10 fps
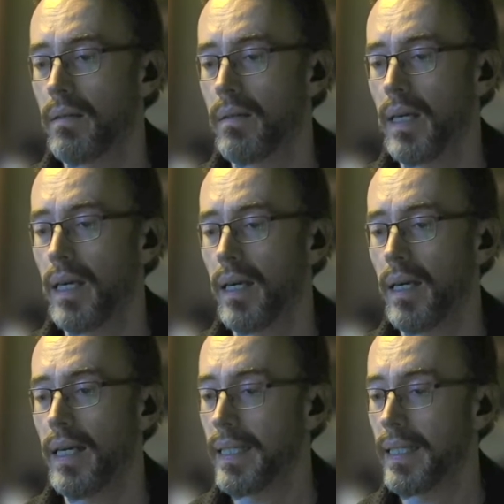
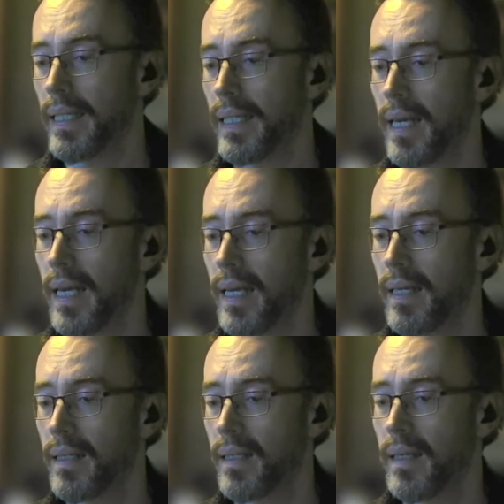LinkedIn
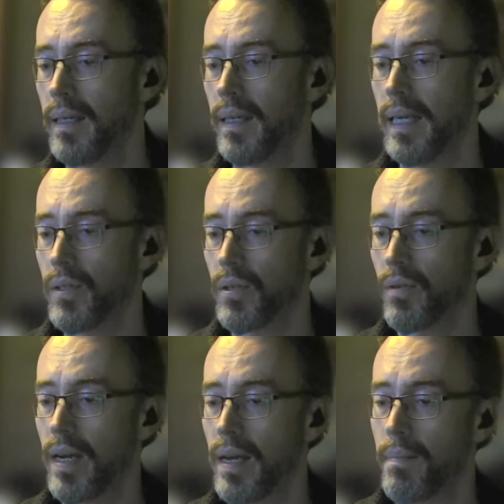and
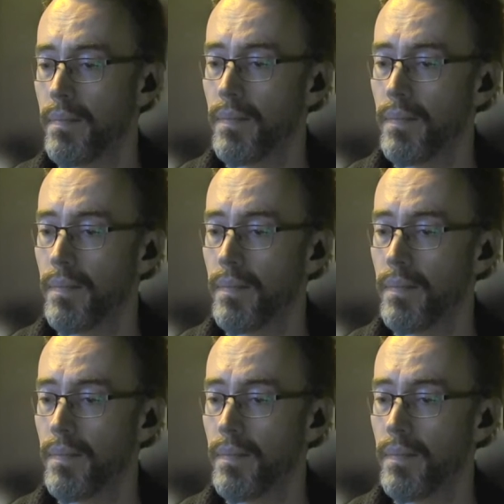Instagram,